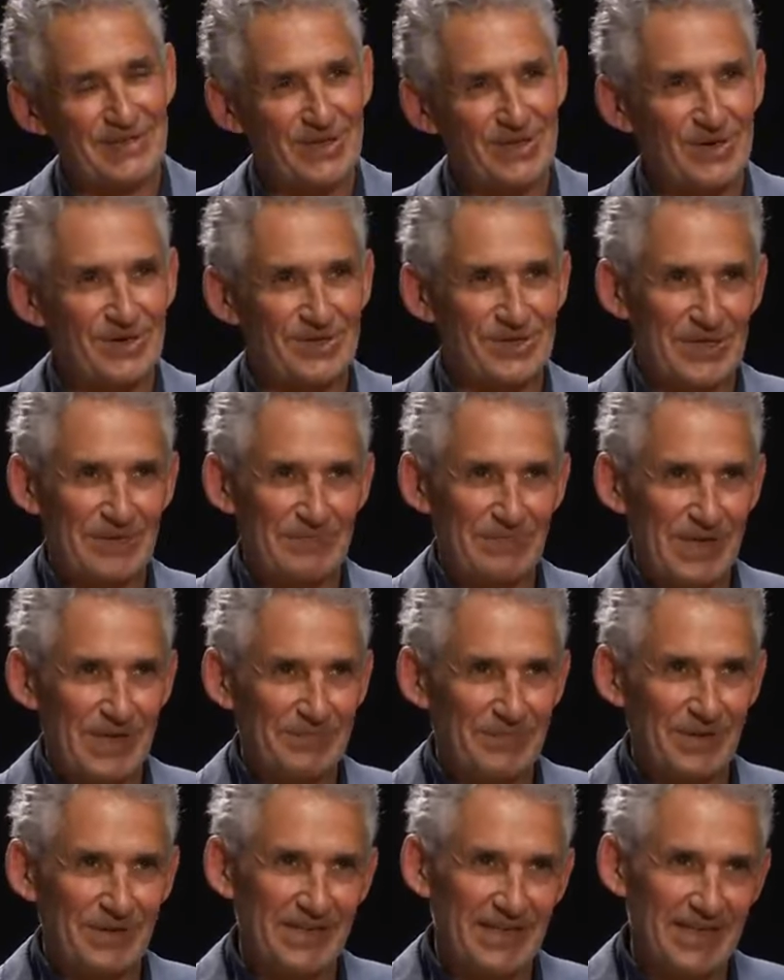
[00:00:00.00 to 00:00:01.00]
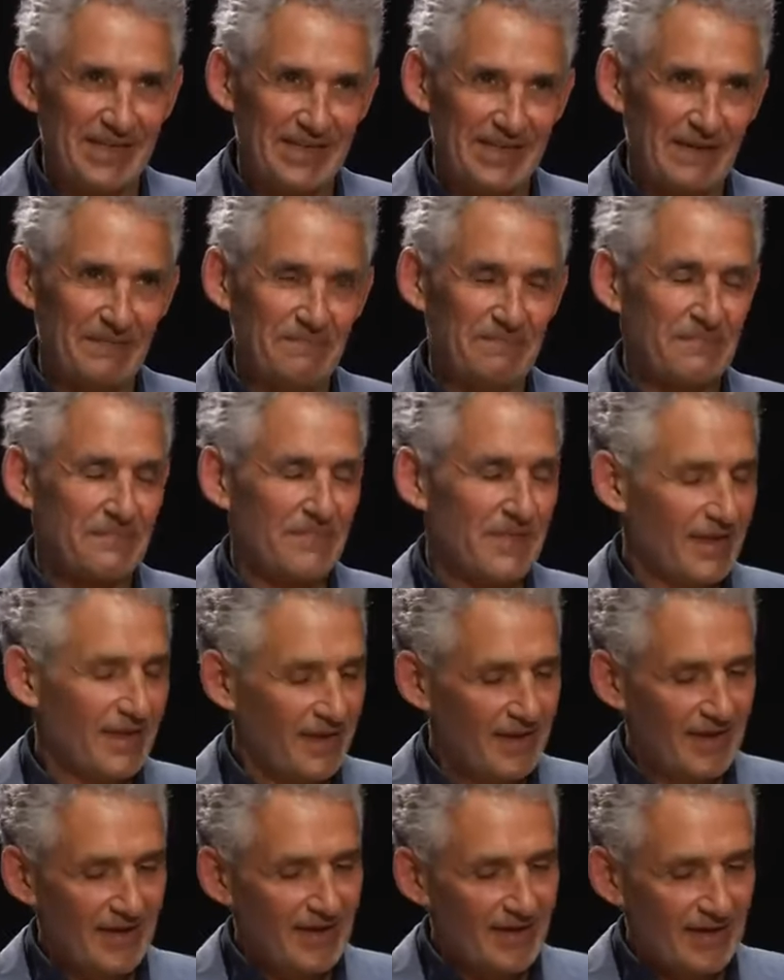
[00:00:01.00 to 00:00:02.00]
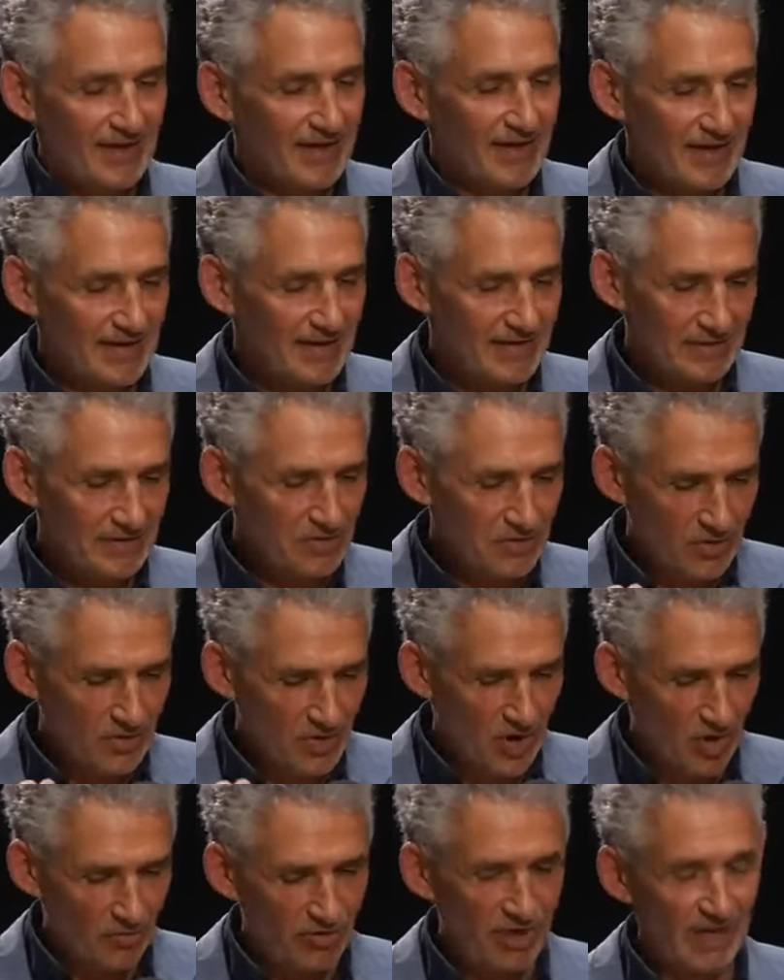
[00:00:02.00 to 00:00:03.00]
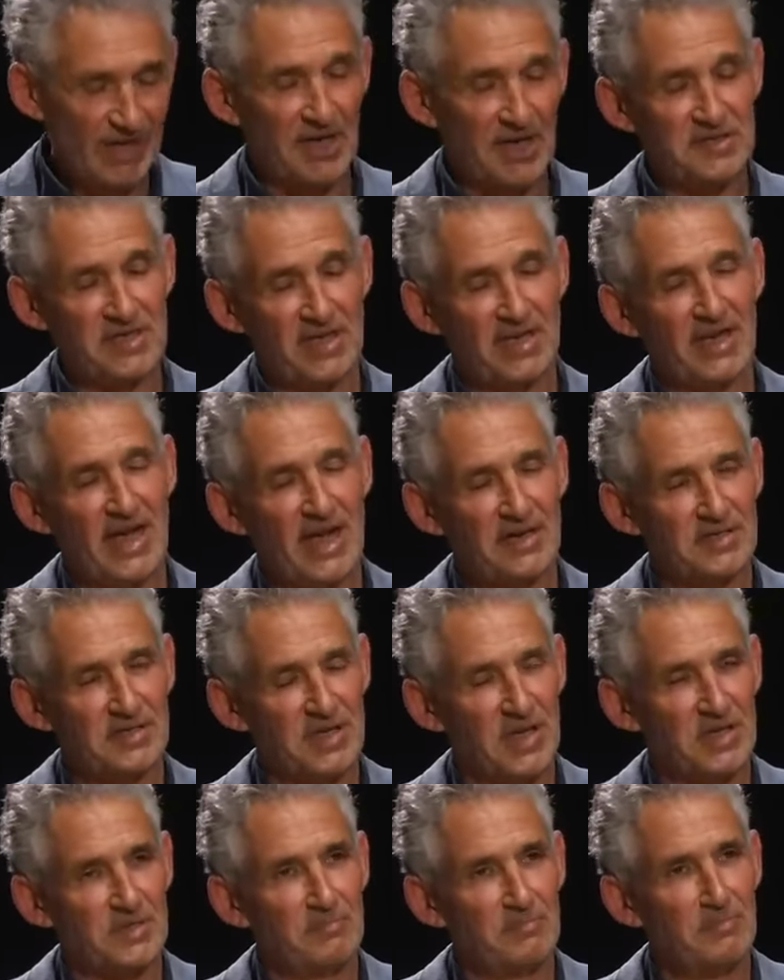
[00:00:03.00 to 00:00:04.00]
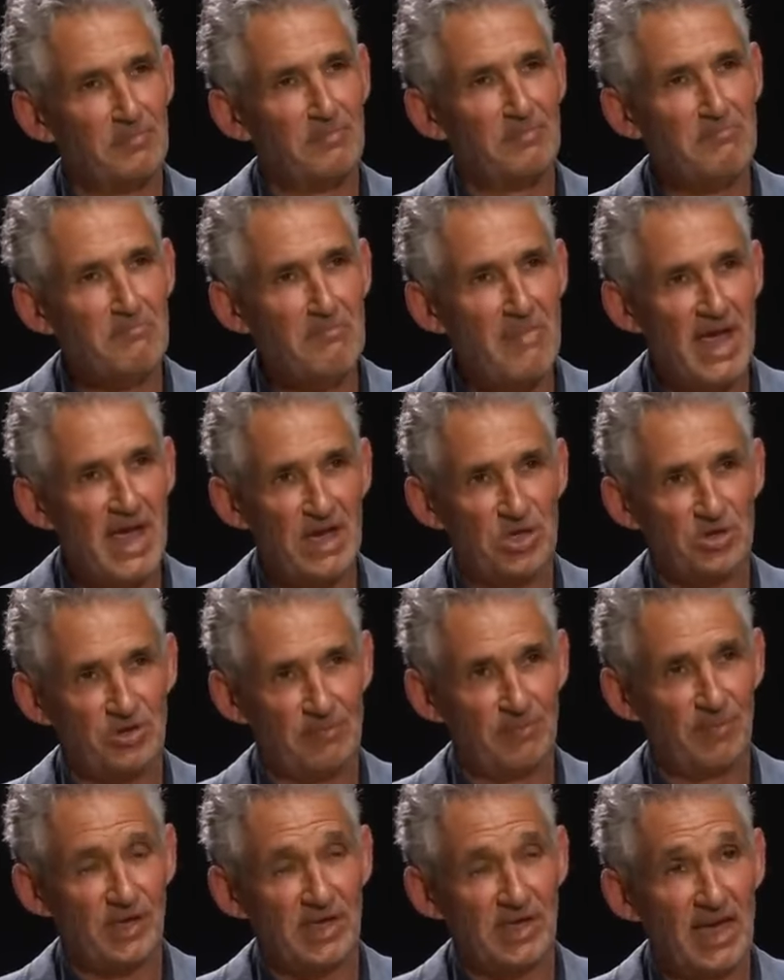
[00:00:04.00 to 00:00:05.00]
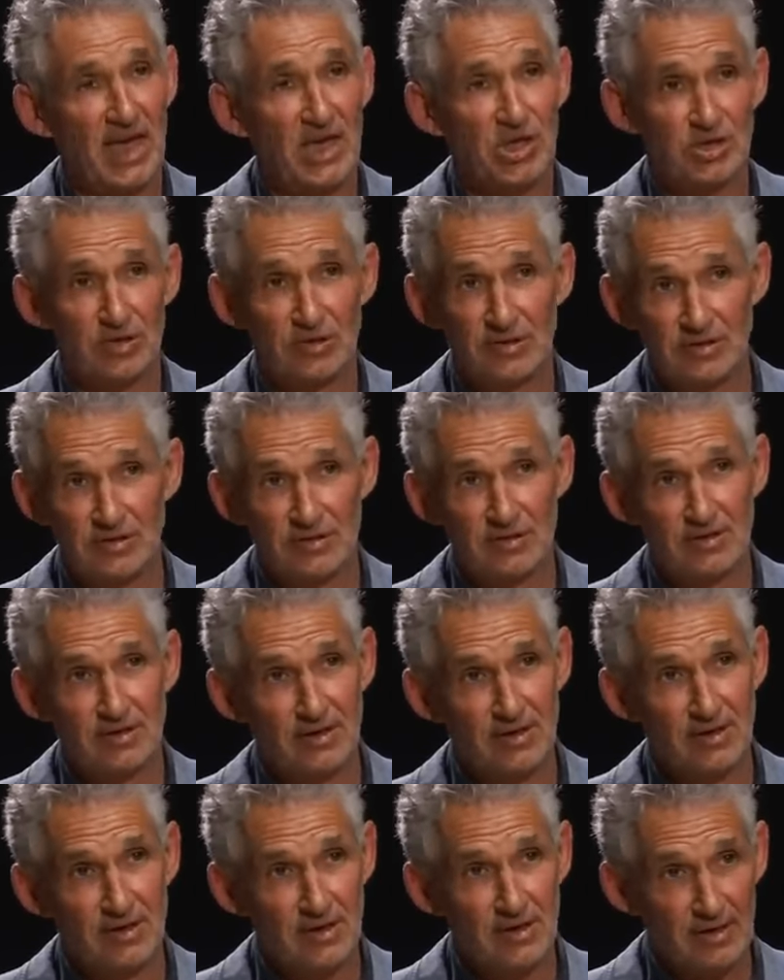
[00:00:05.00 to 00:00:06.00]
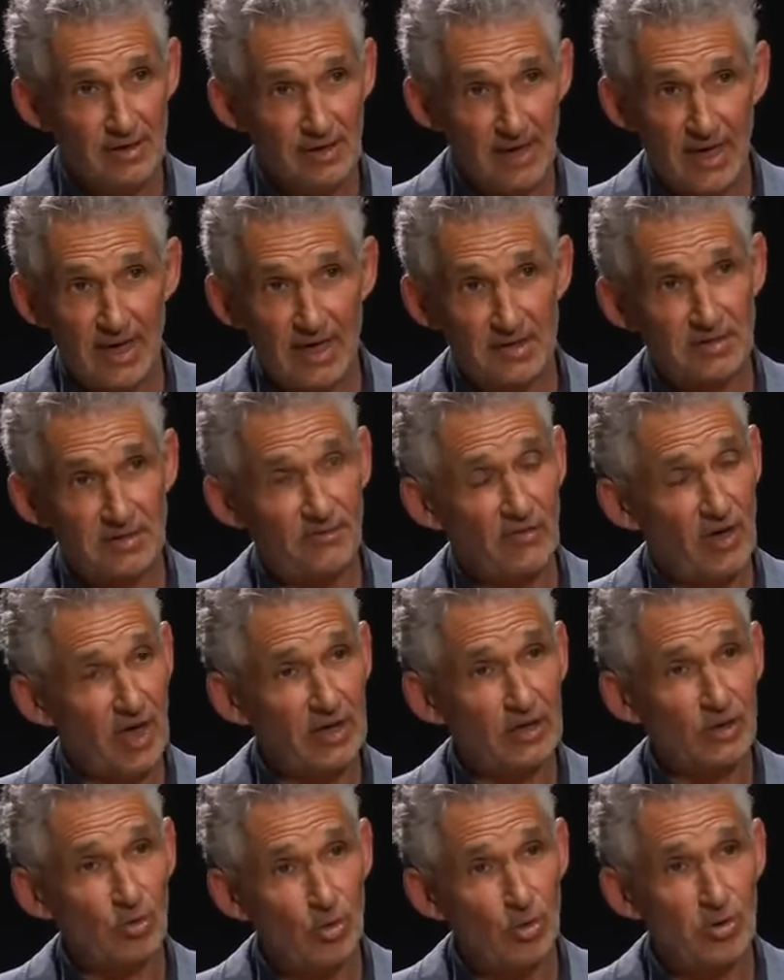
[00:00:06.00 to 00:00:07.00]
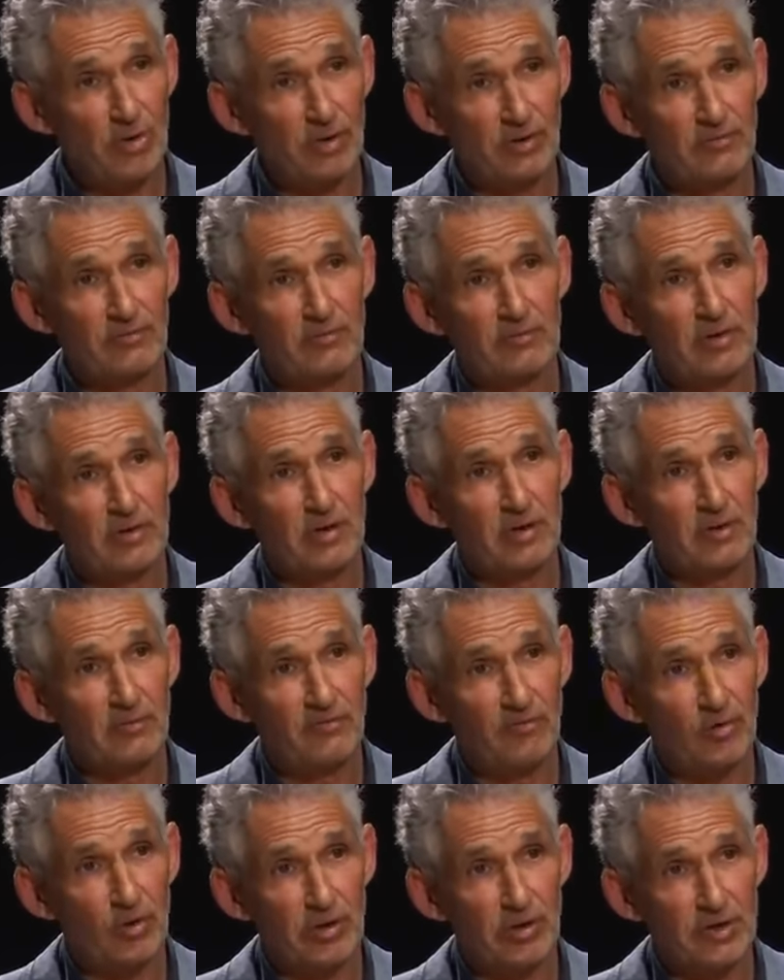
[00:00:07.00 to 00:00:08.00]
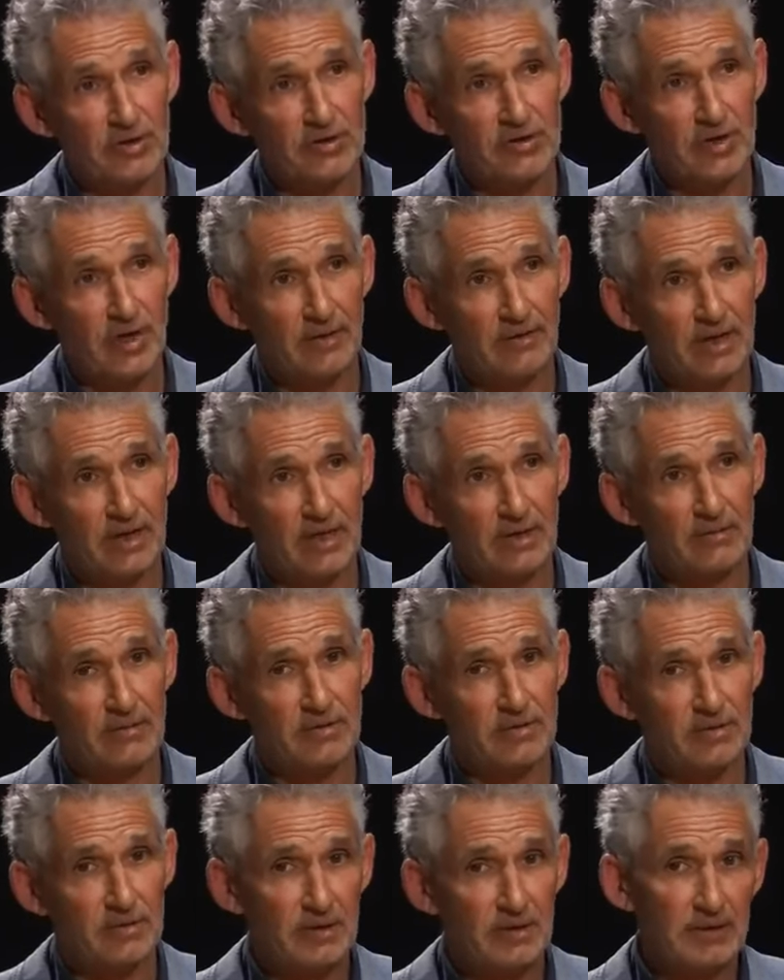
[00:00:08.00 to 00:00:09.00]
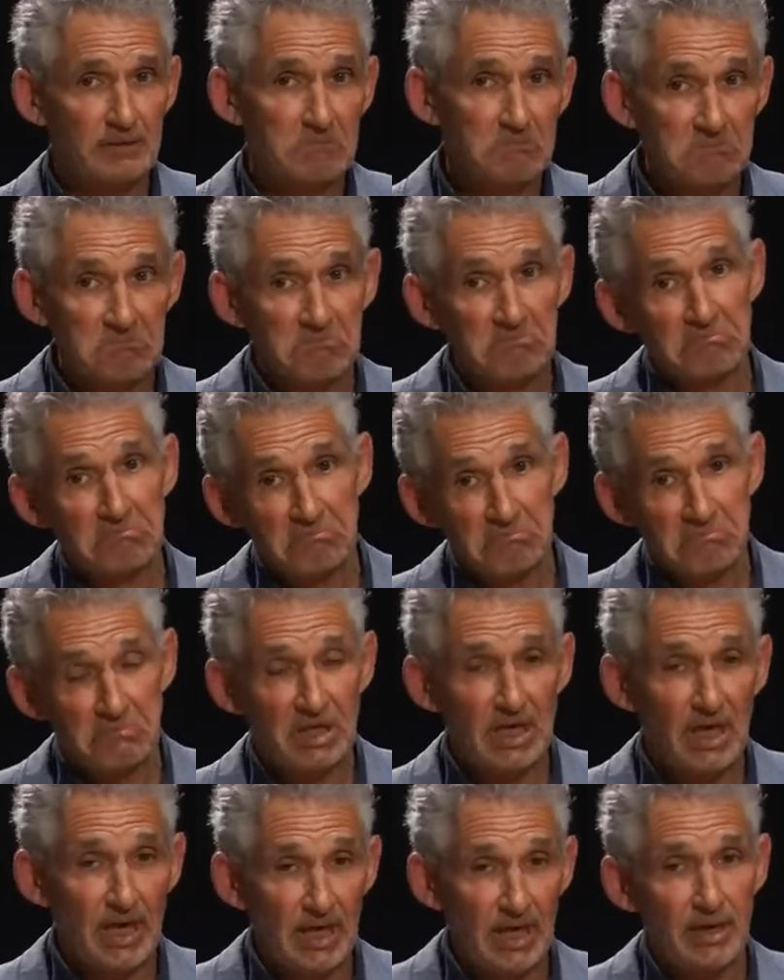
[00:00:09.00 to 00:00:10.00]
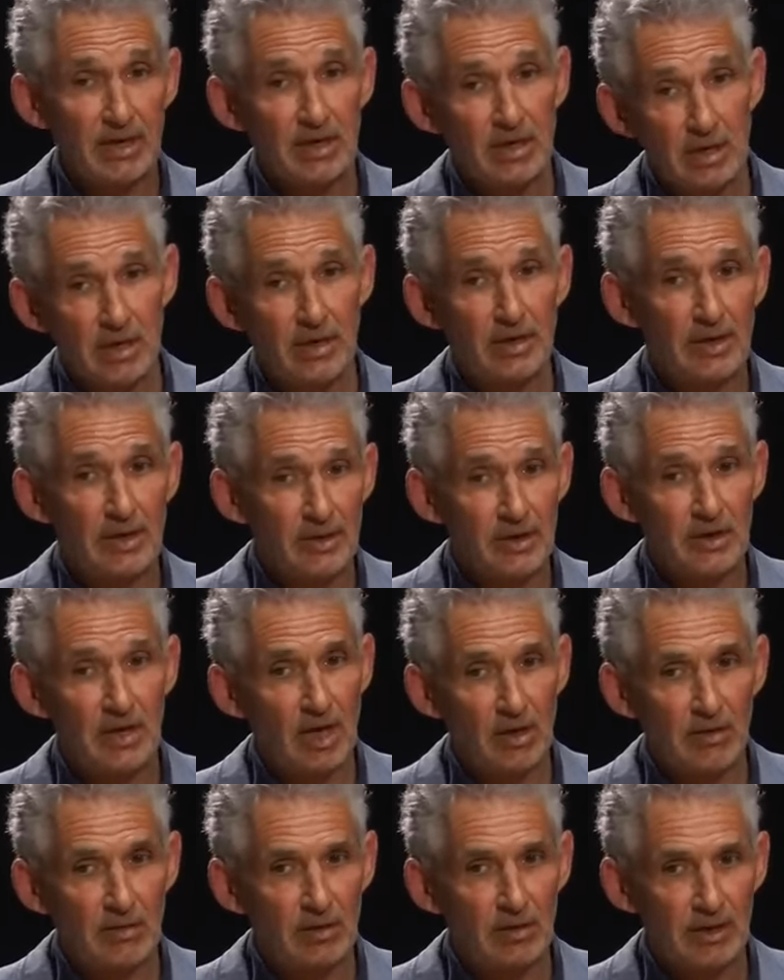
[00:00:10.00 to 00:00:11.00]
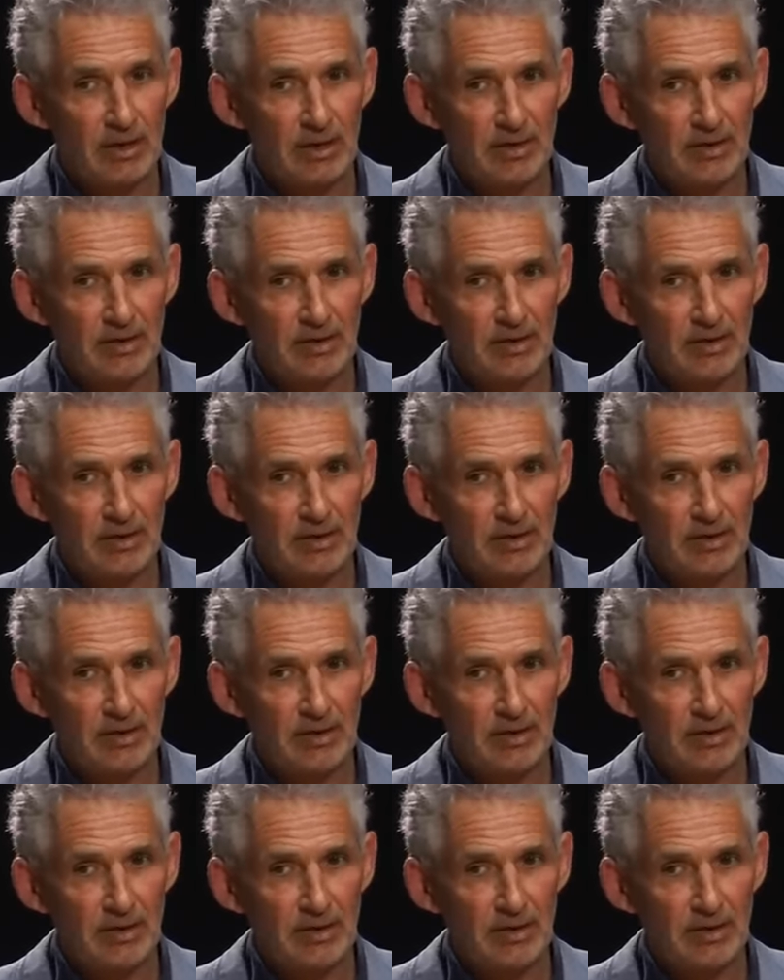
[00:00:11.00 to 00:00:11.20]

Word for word: the toxin bit. But the um, uh, not realizing it had such major implications as a vital organ for us. And I think it was, uh, you know,